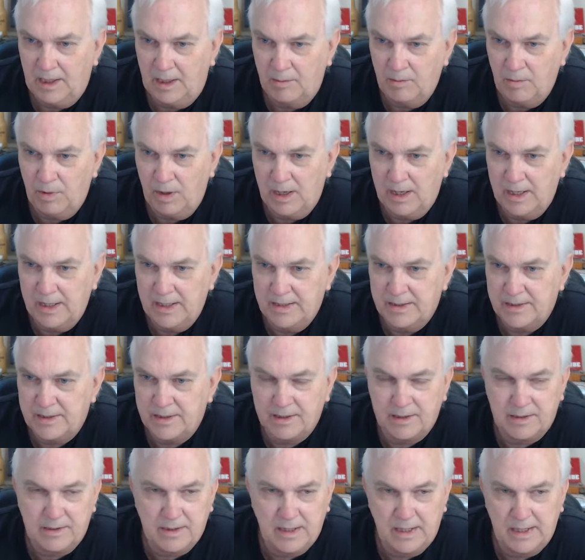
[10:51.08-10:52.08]
And
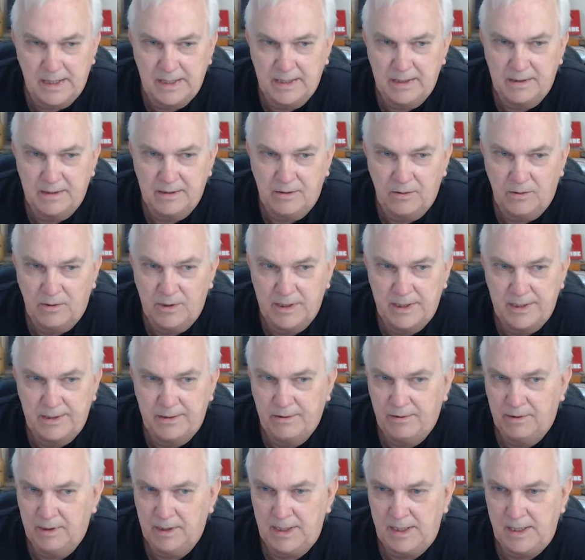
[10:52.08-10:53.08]
Brian's saying
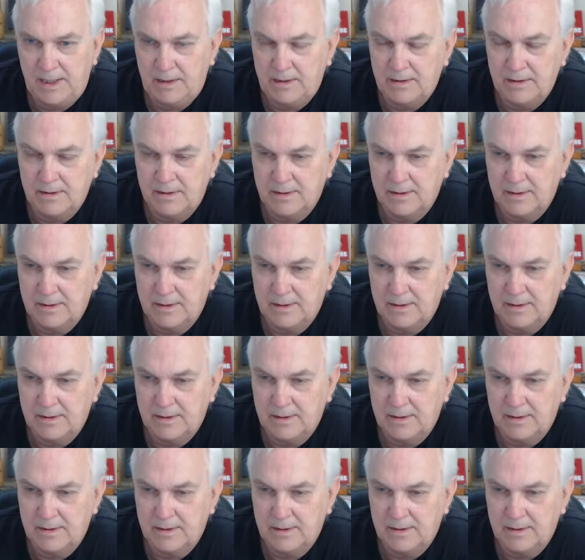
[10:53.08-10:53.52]
2020.